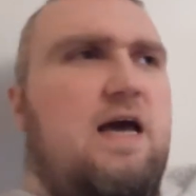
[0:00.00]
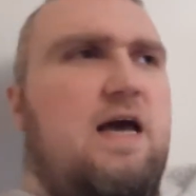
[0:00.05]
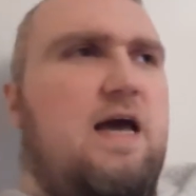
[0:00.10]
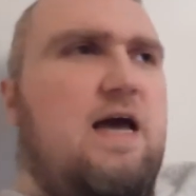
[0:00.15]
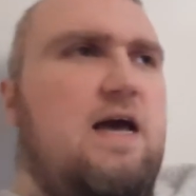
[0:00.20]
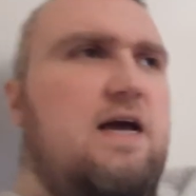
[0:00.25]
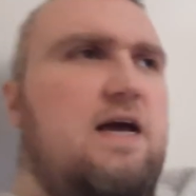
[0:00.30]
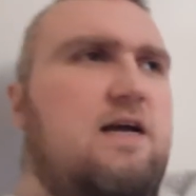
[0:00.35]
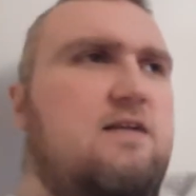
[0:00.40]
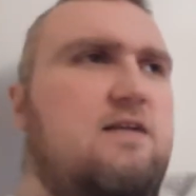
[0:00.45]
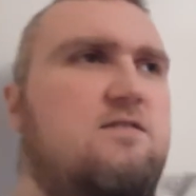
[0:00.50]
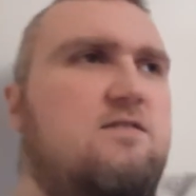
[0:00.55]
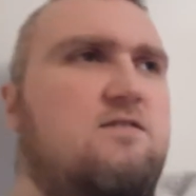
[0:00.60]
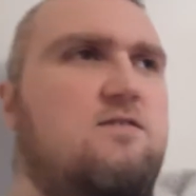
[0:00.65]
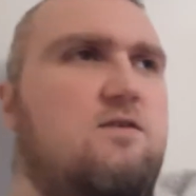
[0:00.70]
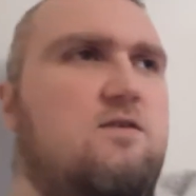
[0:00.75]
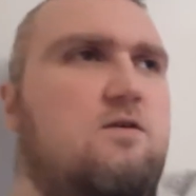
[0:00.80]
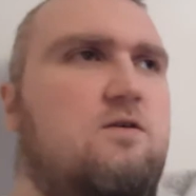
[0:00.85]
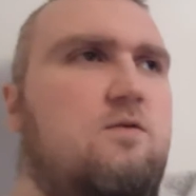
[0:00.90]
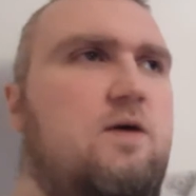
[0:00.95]
and
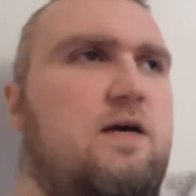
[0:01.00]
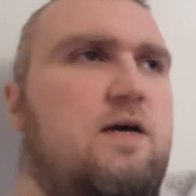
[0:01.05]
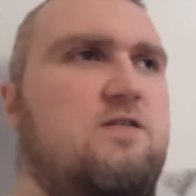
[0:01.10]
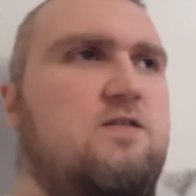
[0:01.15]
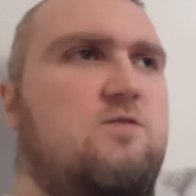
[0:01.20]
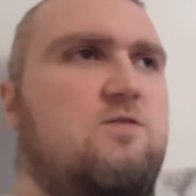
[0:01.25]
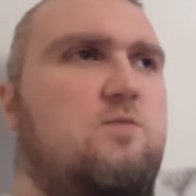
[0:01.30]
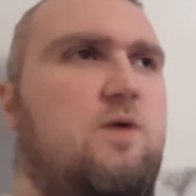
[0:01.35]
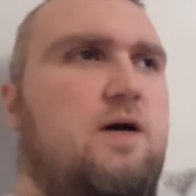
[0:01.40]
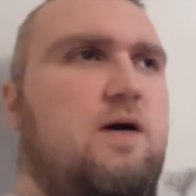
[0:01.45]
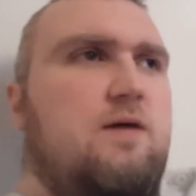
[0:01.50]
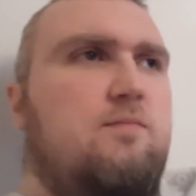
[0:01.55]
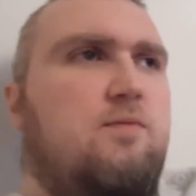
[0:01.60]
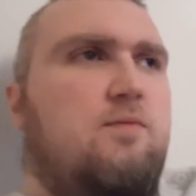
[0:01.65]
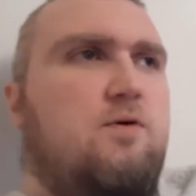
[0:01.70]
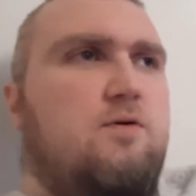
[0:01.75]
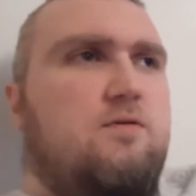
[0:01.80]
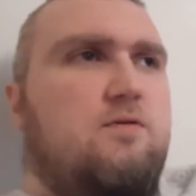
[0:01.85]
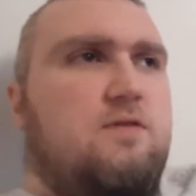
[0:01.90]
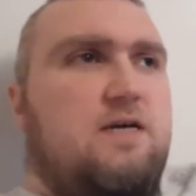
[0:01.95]
so hence why
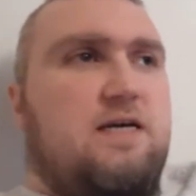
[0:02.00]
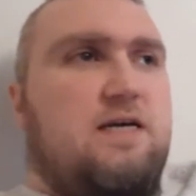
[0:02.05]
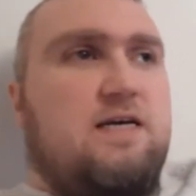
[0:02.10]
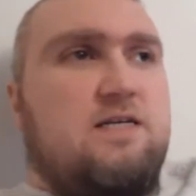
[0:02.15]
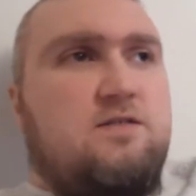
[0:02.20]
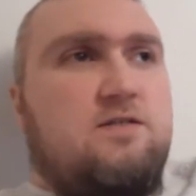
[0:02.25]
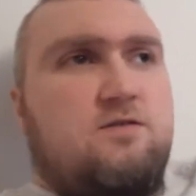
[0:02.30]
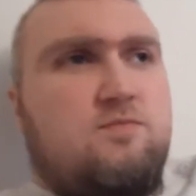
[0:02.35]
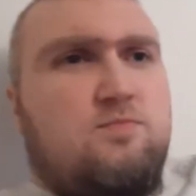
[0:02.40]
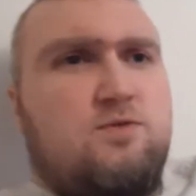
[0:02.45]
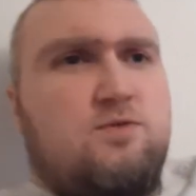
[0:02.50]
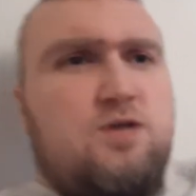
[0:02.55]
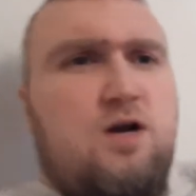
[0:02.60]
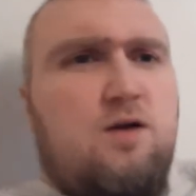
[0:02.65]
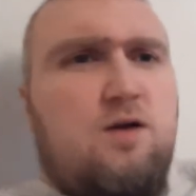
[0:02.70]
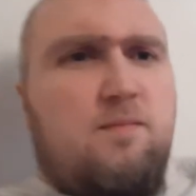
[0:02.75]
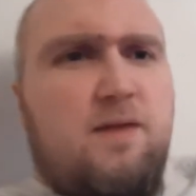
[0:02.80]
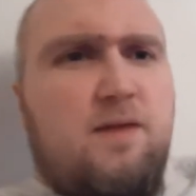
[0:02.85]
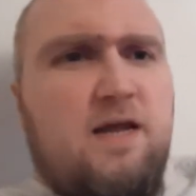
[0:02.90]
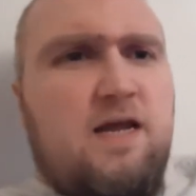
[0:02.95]
both, I guess,
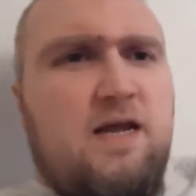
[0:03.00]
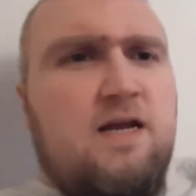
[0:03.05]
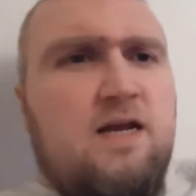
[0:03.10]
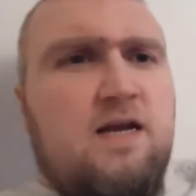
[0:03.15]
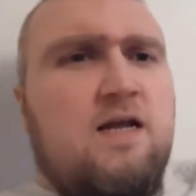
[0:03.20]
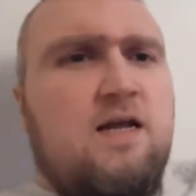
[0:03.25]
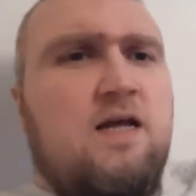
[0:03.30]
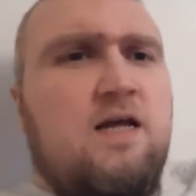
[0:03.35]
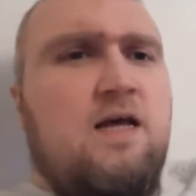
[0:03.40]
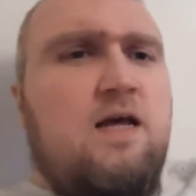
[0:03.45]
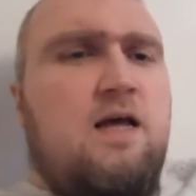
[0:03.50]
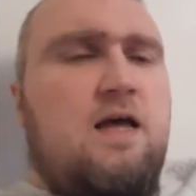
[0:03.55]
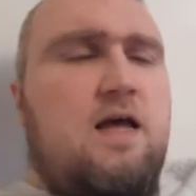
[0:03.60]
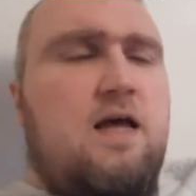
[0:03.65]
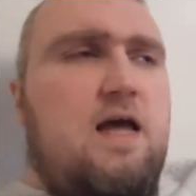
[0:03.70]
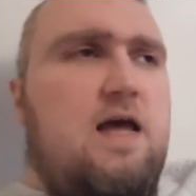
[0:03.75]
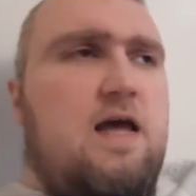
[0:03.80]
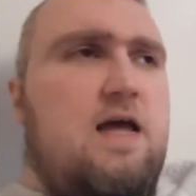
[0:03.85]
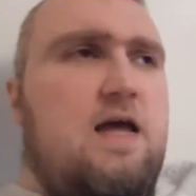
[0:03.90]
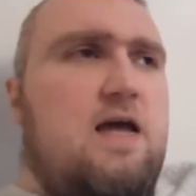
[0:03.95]
Charmaine
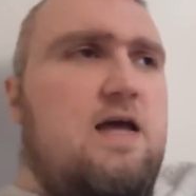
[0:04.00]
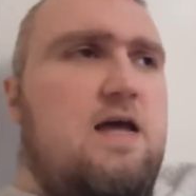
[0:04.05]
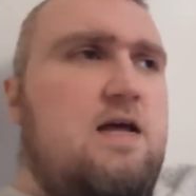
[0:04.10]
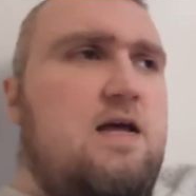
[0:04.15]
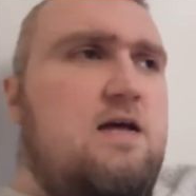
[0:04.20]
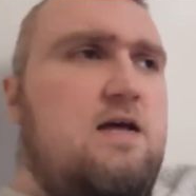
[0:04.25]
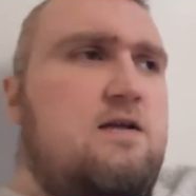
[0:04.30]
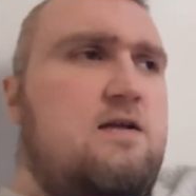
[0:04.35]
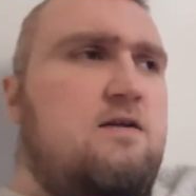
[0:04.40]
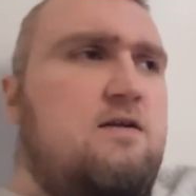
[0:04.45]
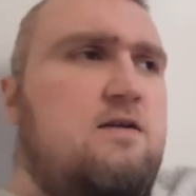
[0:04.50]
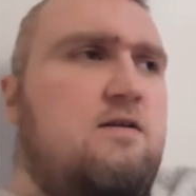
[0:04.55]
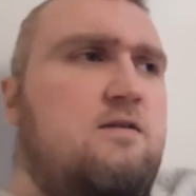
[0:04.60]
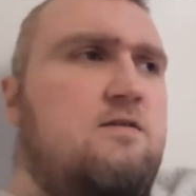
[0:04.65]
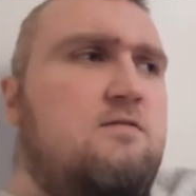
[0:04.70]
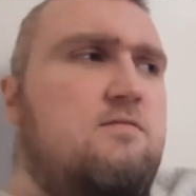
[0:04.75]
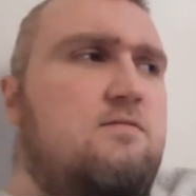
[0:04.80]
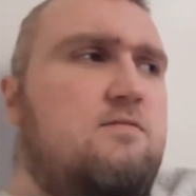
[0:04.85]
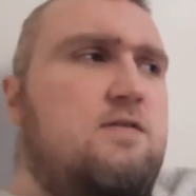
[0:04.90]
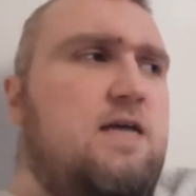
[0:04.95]

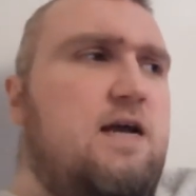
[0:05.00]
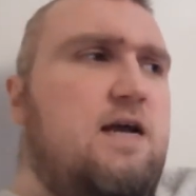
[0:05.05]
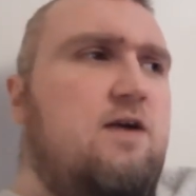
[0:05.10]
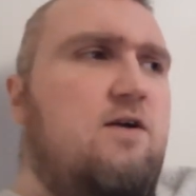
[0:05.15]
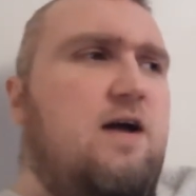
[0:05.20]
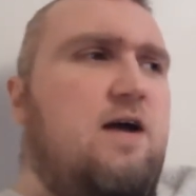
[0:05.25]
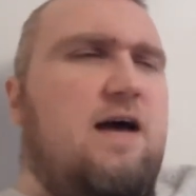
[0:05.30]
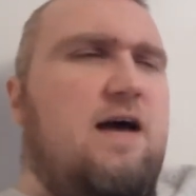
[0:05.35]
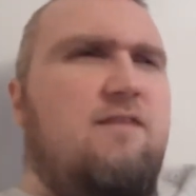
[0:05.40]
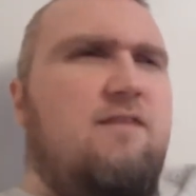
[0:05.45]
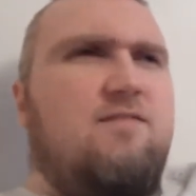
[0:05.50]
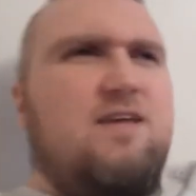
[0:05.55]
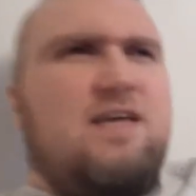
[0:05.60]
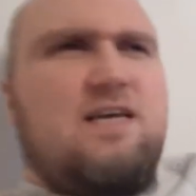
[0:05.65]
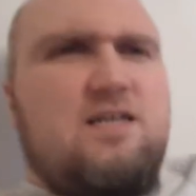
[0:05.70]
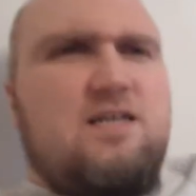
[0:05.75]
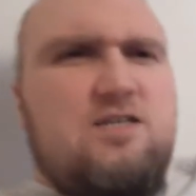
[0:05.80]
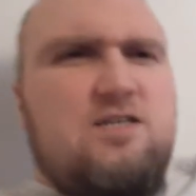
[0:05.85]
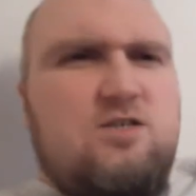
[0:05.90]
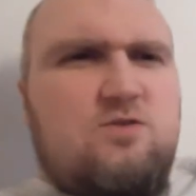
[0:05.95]
and Tara had
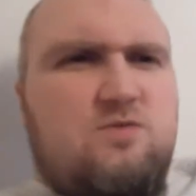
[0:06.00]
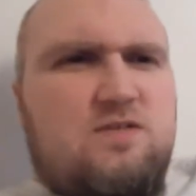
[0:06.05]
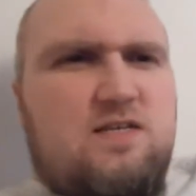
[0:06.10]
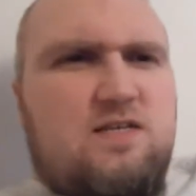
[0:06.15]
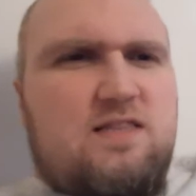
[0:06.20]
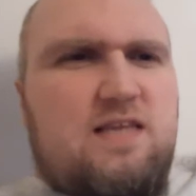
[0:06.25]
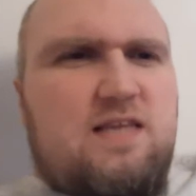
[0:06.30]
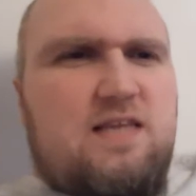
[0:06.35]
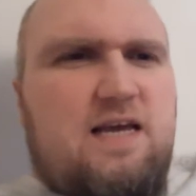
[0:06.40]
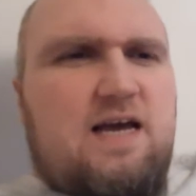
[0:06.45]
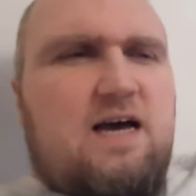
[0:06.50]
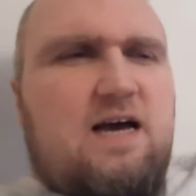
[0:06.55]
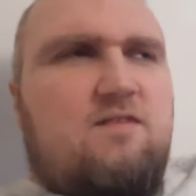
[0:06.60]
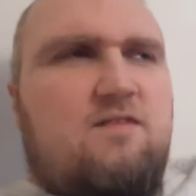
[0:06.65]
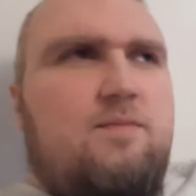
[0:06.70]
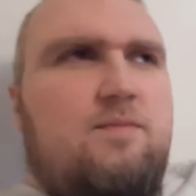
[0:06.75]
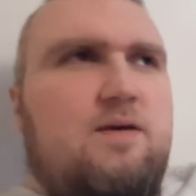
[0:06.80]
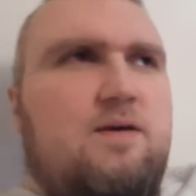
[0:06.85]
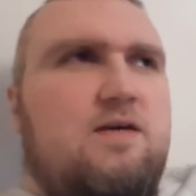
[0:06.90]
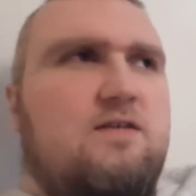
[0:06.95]
the issues that they
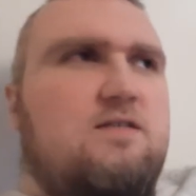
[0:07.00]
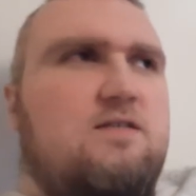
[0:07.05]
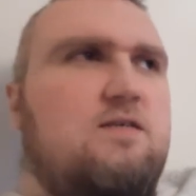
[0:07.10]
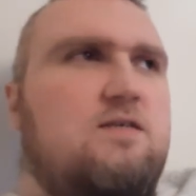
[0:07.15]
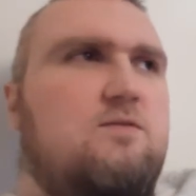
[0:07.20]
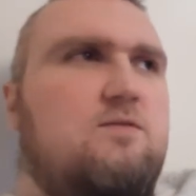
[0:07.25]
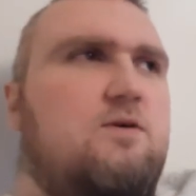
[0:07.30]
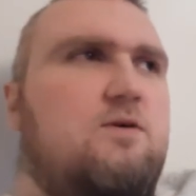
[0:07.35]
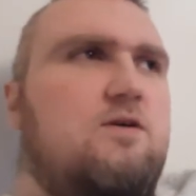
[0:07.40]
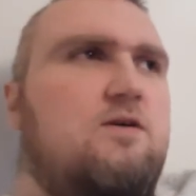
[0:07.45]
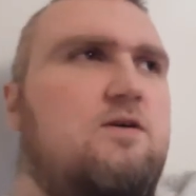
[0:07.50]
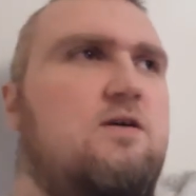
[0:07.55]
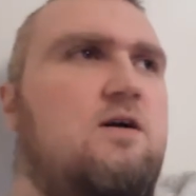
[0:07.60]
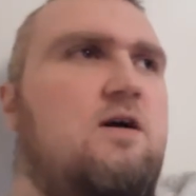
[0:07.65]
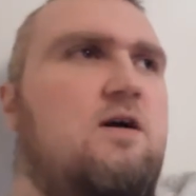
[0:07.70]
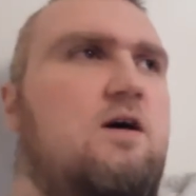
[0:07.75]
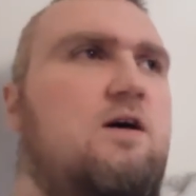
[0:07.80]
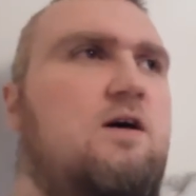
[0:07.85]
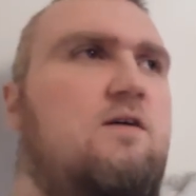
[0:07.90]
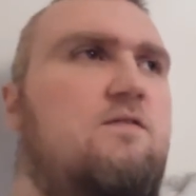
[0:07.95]
have because they were
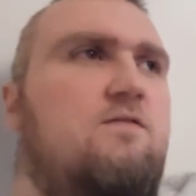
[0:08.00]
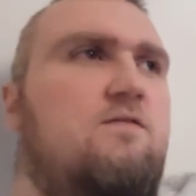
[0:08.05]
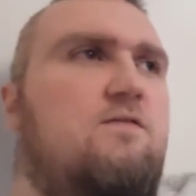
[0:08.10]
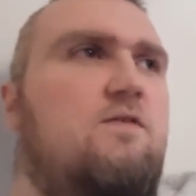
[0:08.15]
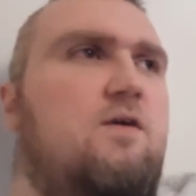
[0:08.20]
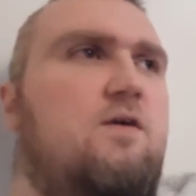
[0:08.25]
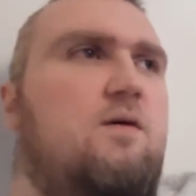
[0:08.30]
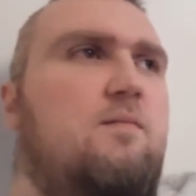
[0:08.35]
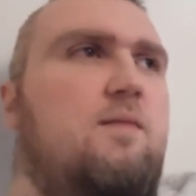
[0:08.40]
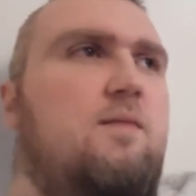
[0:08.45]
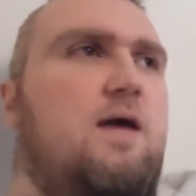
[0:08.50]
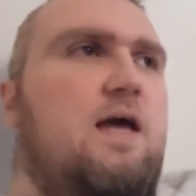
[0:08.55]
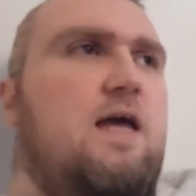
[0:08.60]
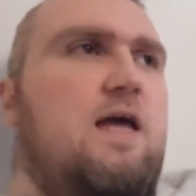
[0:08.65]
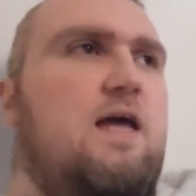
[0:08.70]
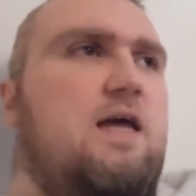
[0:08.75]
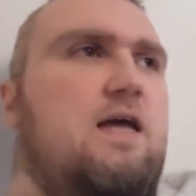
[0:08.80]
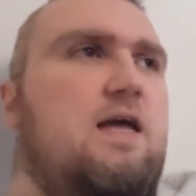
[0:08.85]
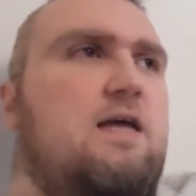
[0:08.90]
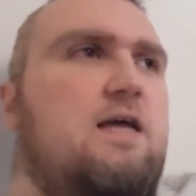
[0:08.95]
from
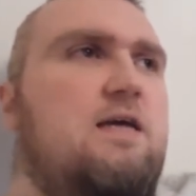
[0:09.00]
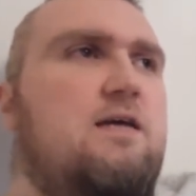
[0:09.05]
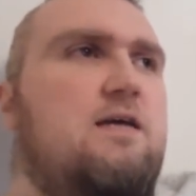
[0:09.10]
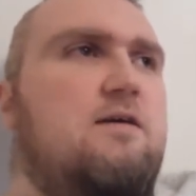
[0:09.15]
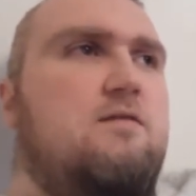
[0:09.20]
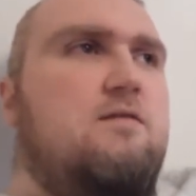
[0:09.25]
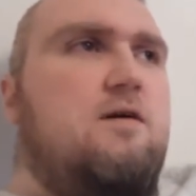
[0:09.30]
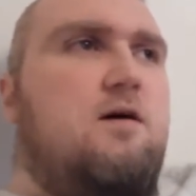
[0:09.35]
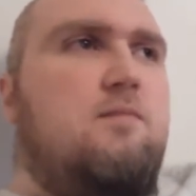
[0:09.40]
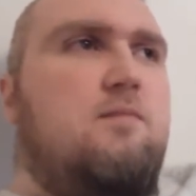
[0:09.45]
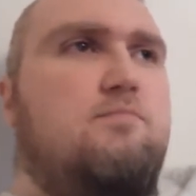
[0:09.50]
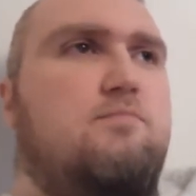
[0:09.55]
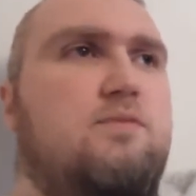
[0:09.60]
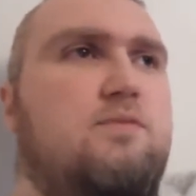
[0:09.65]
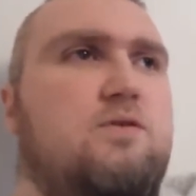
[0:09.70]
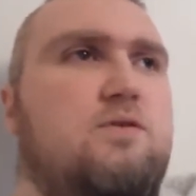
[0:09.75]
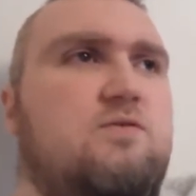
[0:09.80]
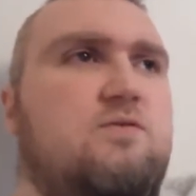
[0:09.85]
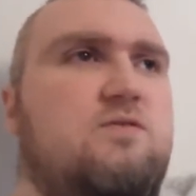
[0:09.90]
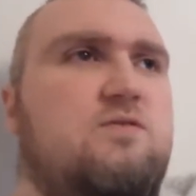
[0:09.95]
a
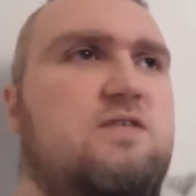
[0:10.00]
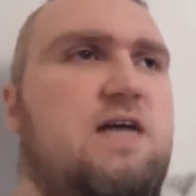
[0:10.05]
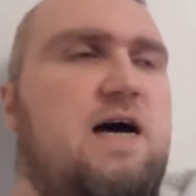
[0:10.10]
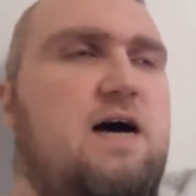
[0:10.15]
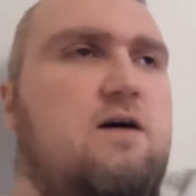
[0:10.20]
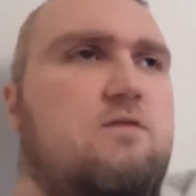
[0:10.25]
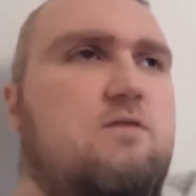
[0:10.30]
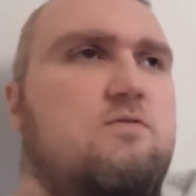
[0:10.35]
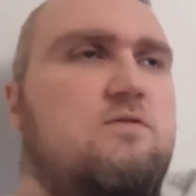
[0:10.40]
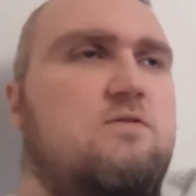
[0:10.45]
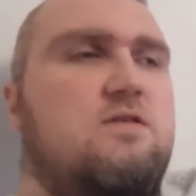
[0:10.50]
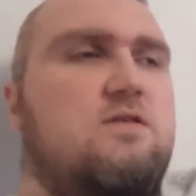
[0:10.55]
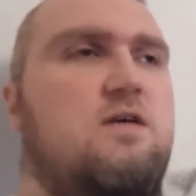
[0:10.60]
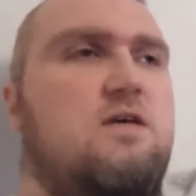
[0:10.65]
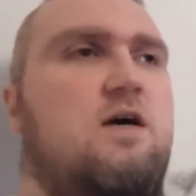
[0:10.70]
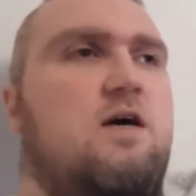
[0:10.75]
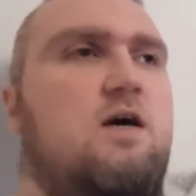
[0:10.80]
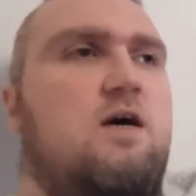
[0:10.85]
abused house.